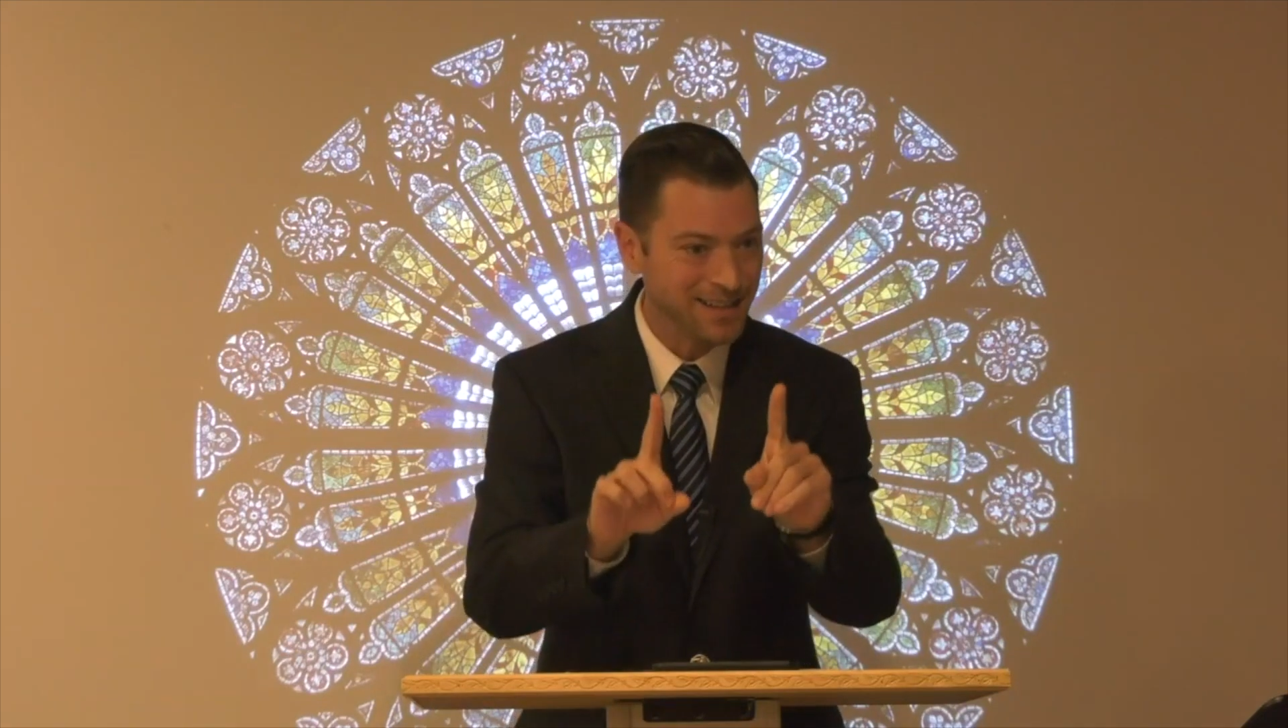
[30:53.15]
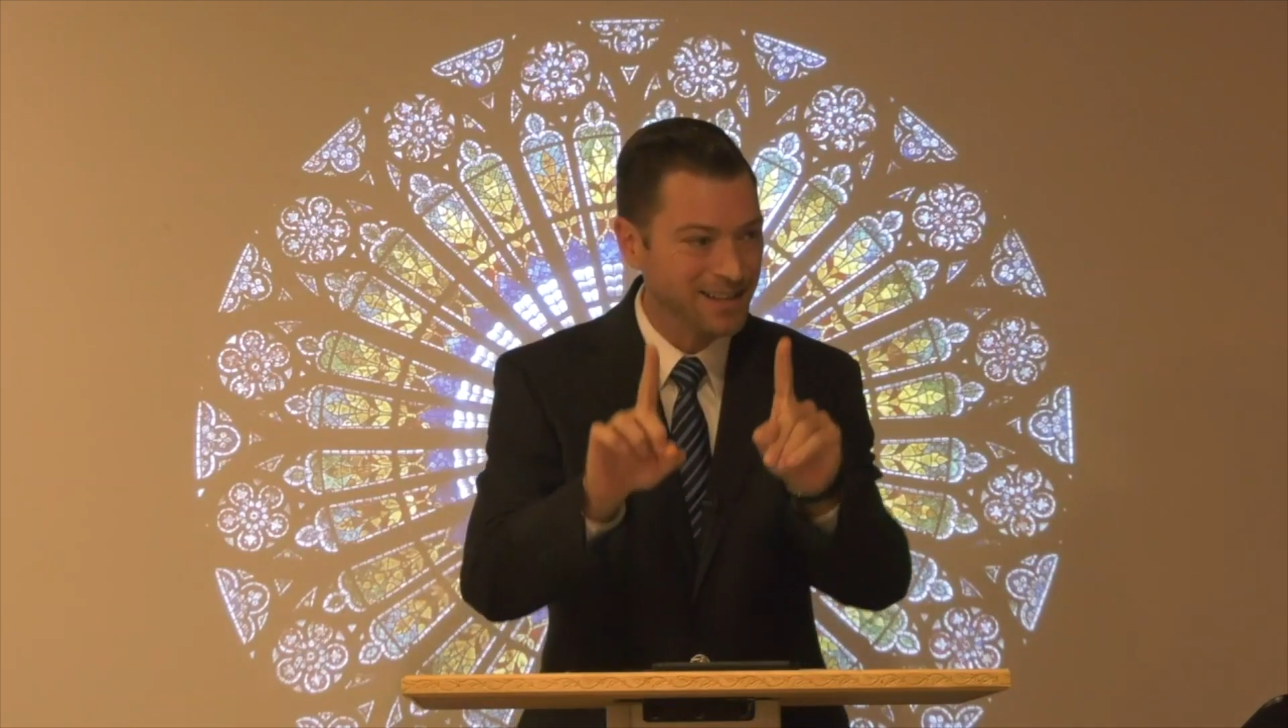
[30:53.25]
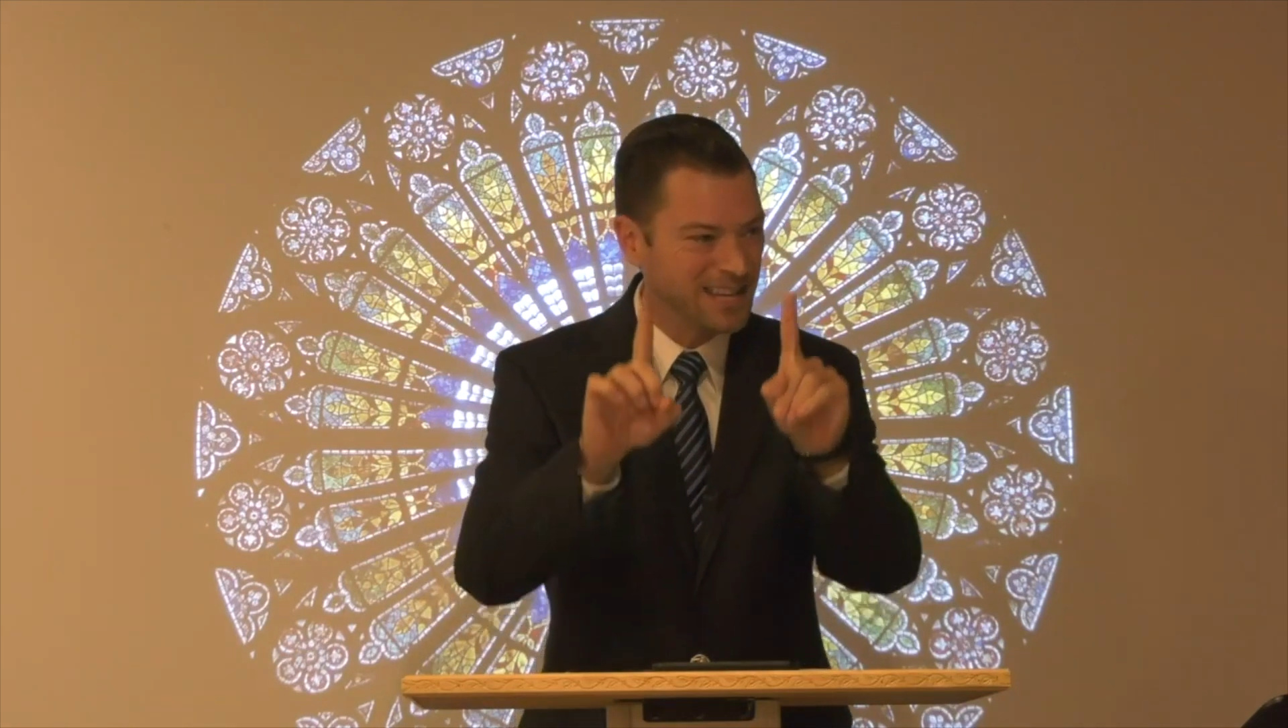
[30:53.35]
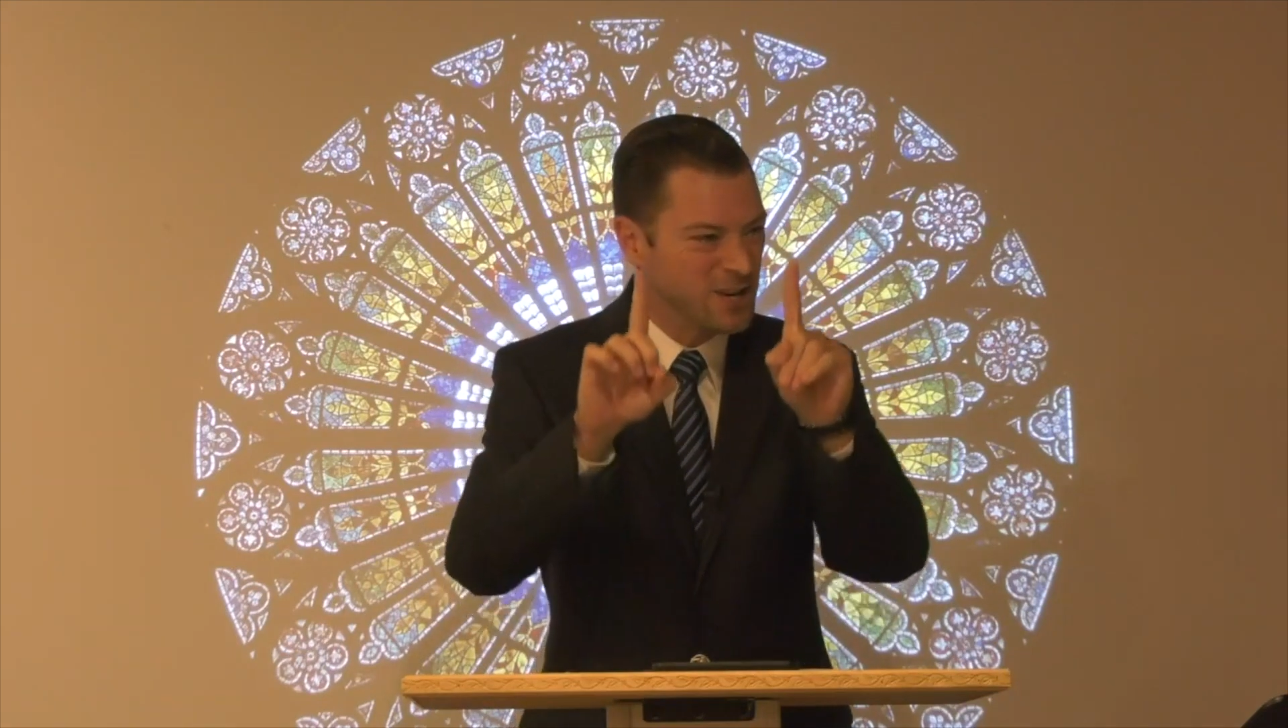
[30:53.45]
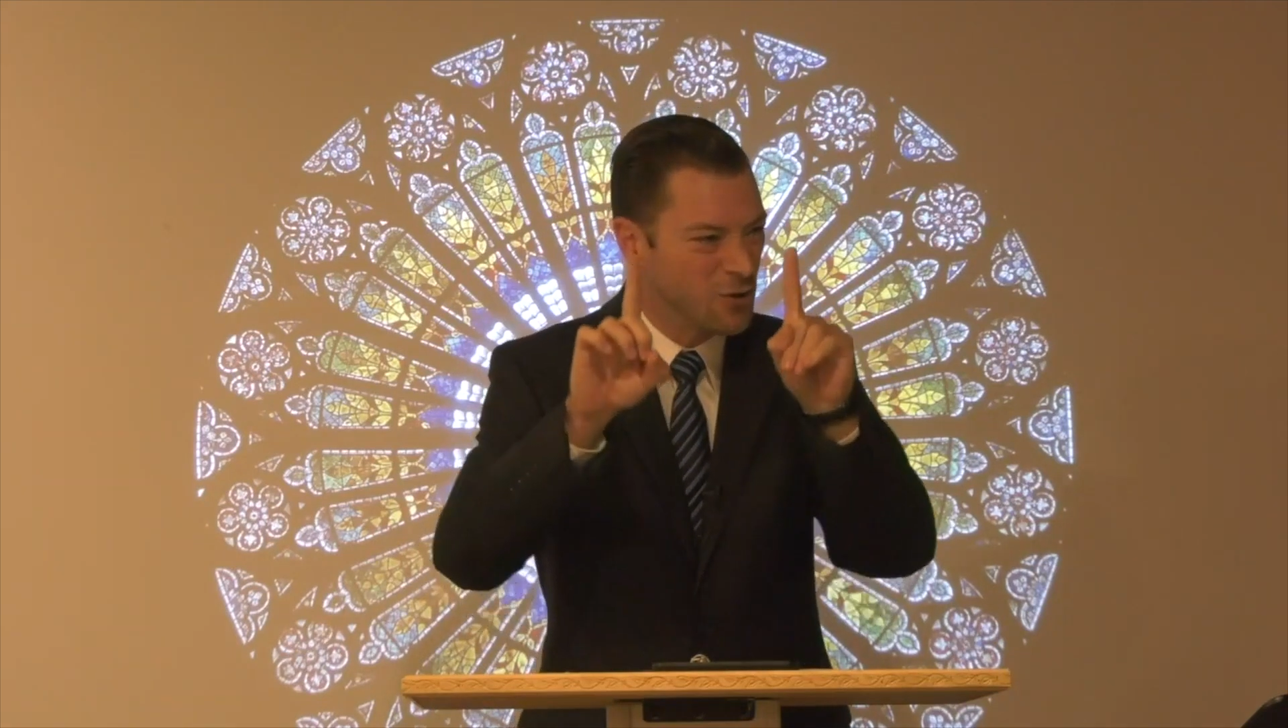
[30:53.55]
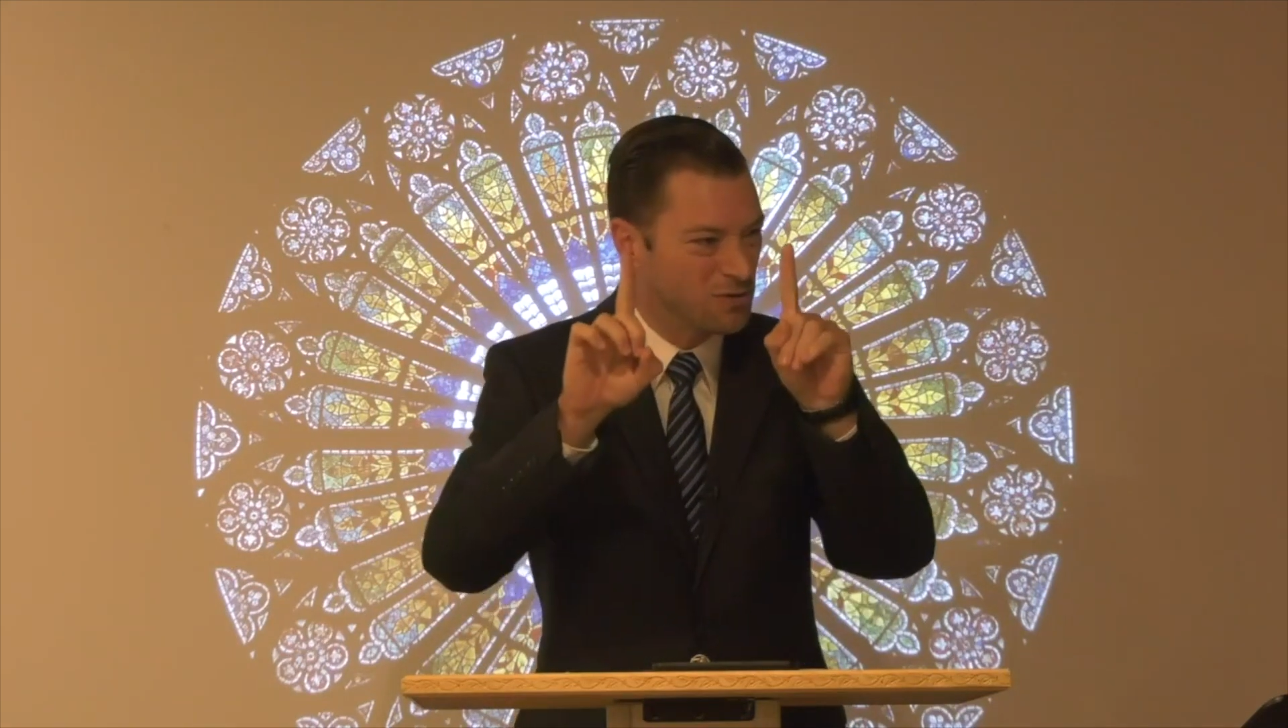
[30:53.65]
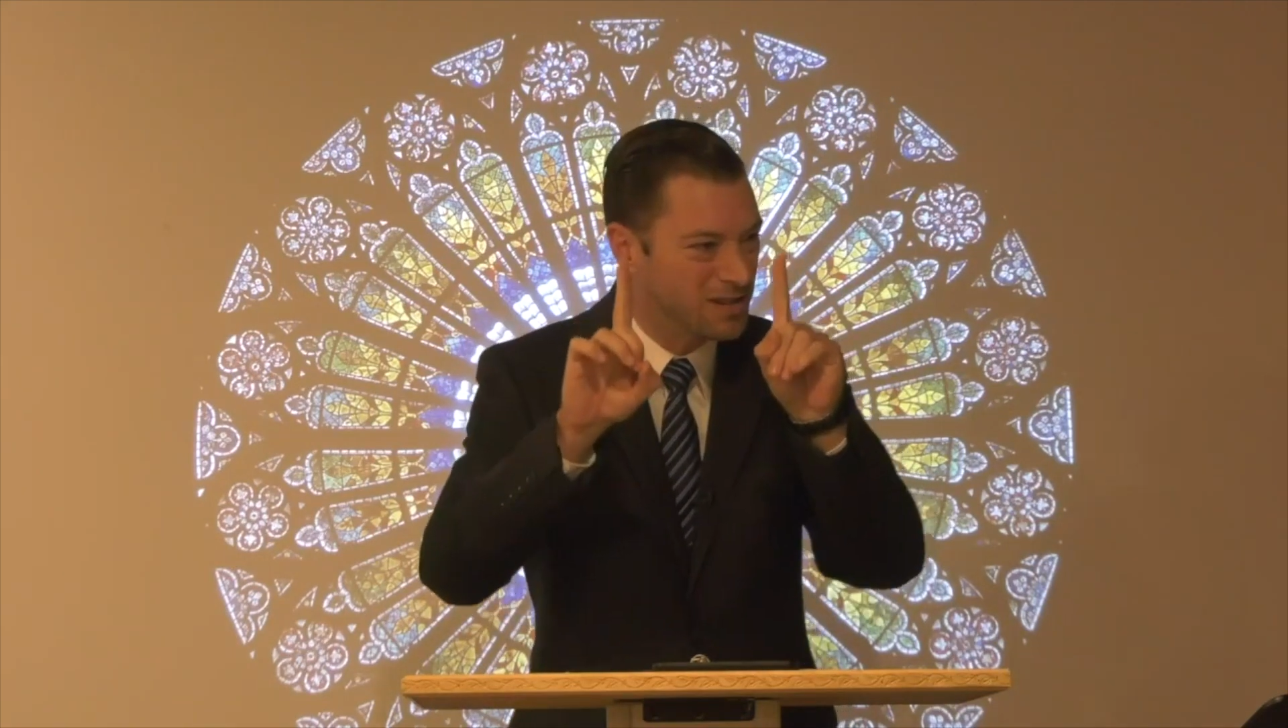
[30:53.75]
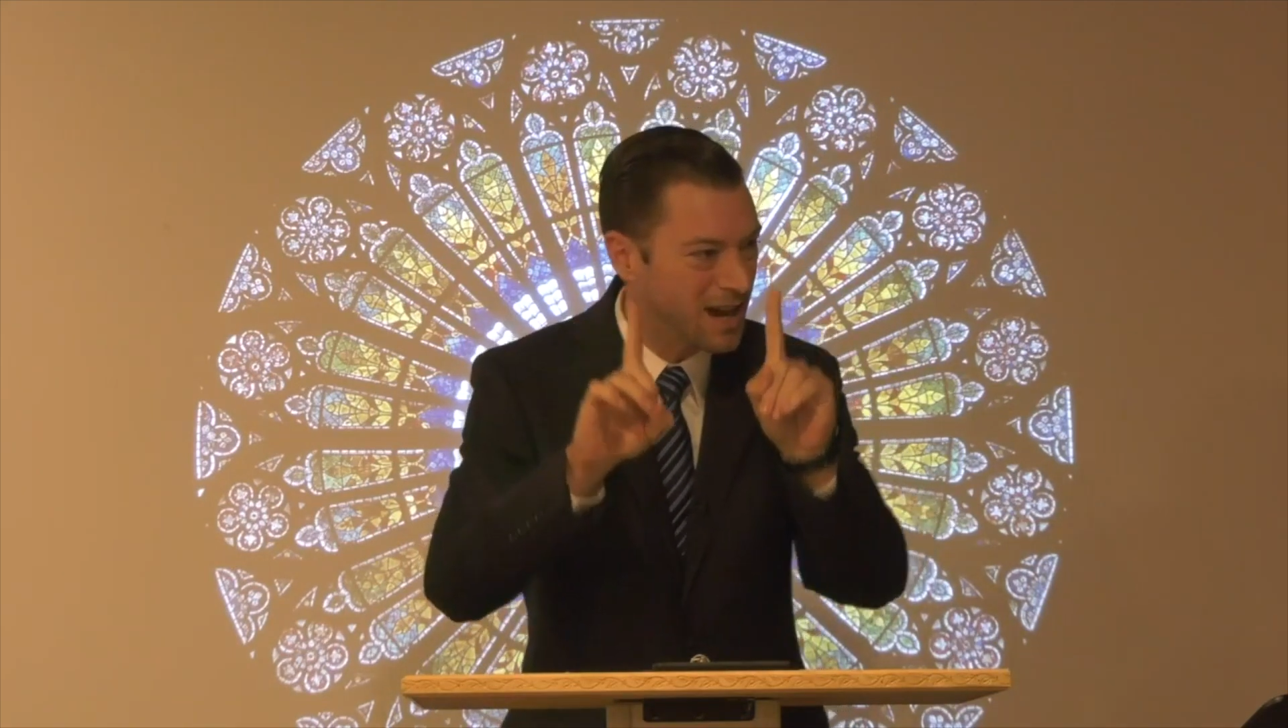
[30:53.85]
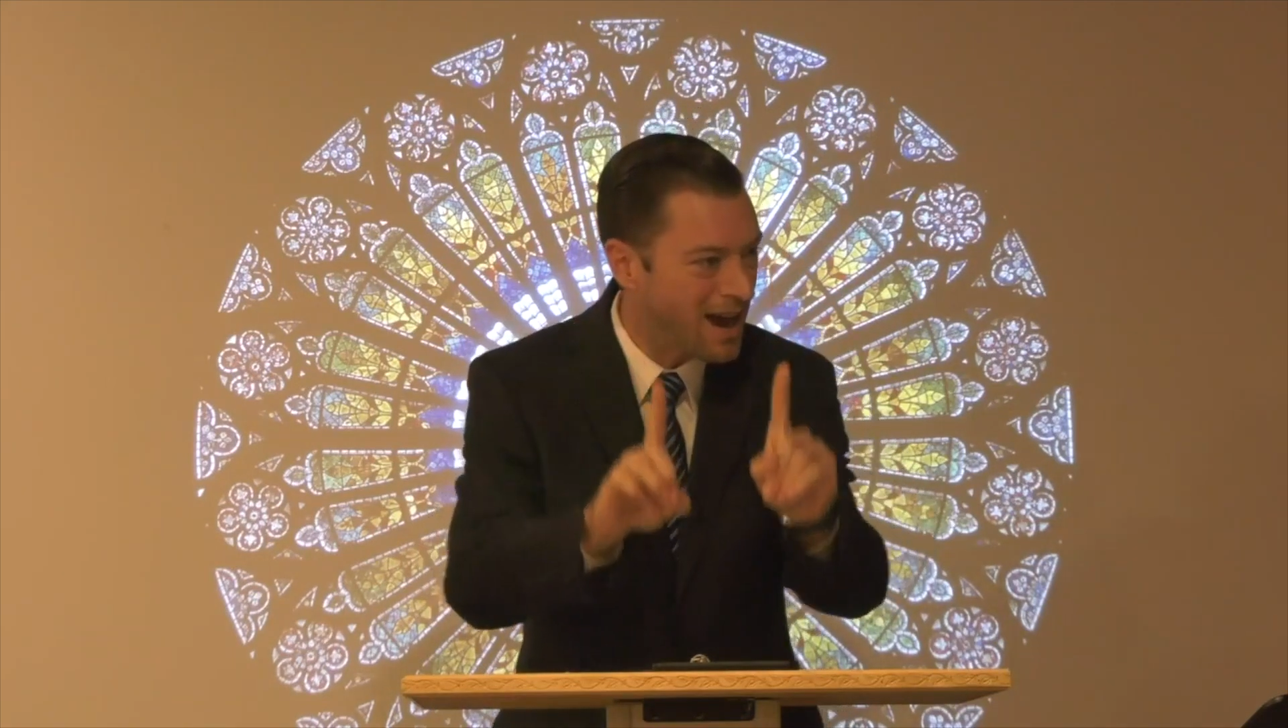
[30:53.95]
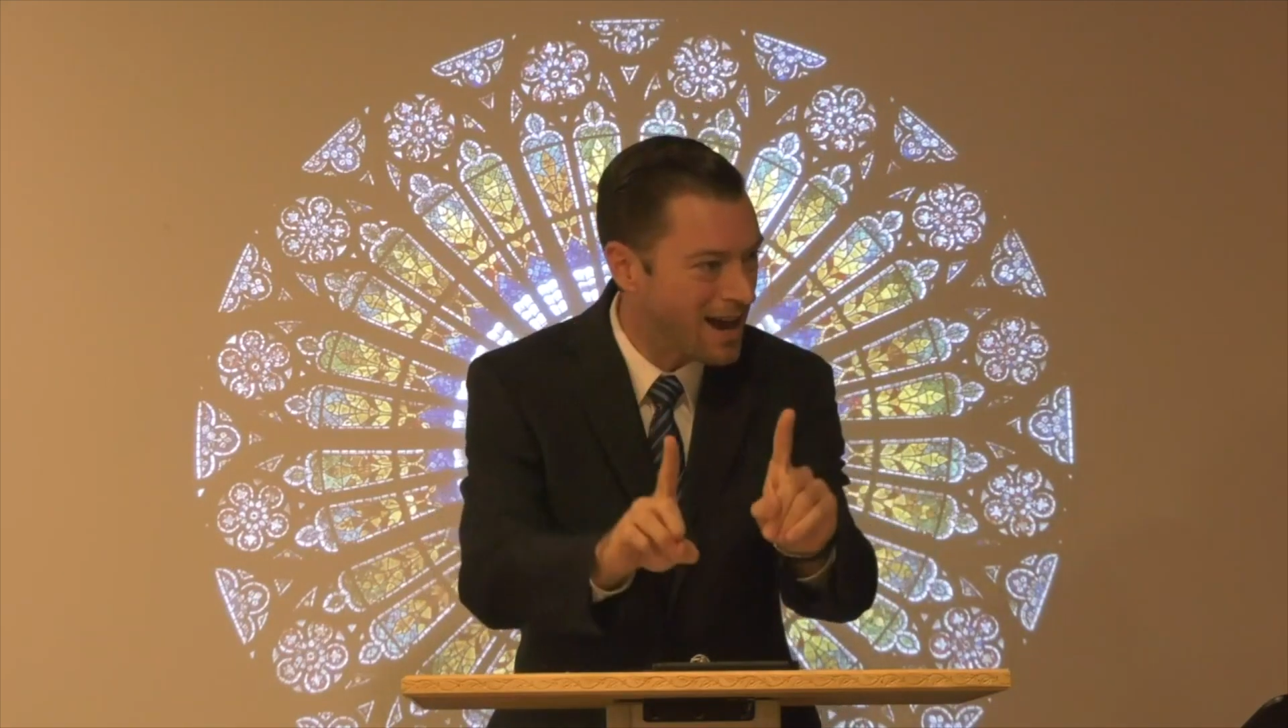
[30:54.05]
they know
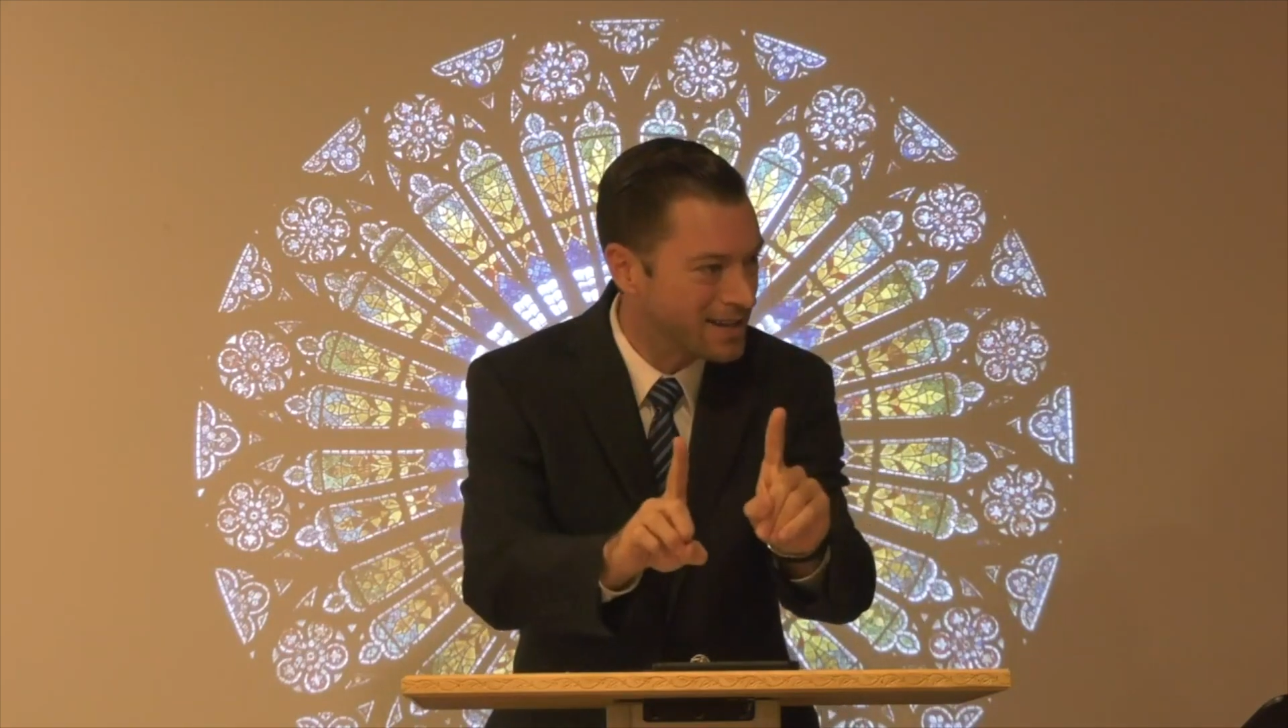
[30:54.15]
God